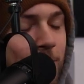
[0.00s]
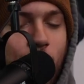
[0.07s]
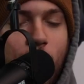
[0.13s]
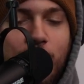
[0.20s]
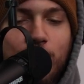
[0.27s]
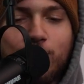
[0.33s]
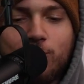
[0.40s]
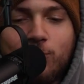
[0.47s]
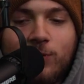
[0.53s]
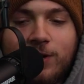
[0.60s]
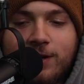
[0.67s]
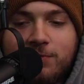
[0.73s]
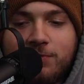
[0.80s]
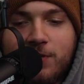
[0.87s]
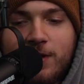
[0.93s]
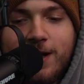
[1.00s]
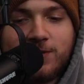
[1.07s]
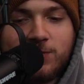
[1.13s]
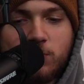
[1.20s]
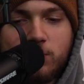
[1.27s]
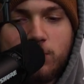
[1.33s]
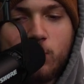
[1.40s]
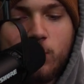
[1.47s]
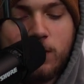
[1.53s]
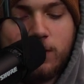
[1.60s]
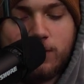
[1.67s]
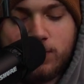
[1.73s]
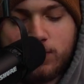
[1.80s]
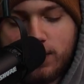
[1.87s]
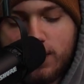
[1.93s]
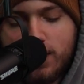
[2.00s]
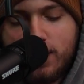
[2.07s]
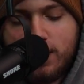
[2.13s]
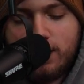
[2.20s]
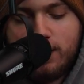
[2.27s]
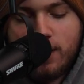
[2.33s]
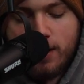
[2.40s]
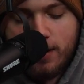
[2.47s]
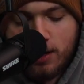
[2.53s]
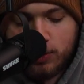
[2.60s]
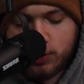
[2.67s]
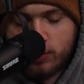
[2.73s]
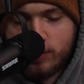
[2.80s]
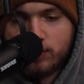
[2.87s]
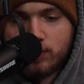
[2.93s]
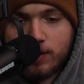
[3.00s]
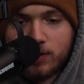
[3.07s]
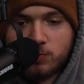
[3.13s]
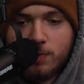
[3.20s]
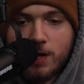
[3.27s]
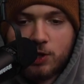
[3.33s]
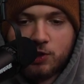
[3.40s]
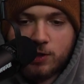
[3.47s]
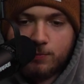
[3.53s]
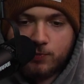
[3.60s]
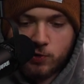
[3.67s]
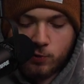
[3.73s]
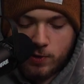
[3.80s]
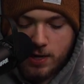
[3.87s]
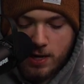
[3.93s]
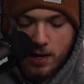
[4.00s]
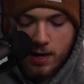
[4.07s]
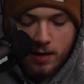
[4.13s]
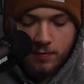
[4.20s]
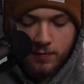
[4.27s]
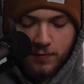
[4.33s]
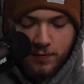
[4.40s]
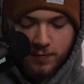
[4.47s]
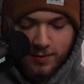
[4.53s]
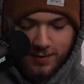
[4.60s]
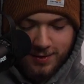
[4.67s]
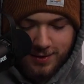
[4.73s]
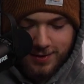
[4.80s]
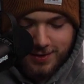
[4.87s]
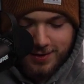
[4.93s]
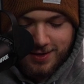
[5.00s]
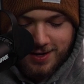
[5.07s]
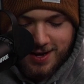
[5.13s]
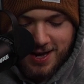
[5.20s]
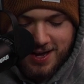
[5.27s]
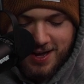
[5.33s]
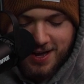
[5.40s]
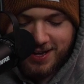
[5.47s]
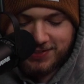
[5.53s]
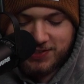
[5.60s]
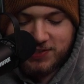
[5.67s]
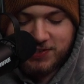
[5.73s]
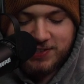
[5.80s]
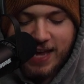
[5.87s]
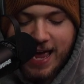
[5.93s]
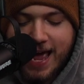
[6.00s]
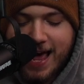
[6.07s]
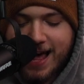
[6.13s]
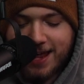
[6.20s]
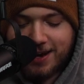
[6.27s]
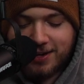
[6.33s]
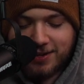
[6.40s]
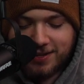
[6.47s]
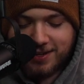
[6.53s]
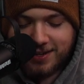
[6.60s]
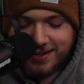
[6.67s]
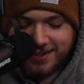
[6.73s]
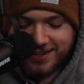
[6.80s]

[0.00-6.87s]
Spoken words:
of what you're doing for the next 20 years. All right, I'll generate the next matchup. So we have sand.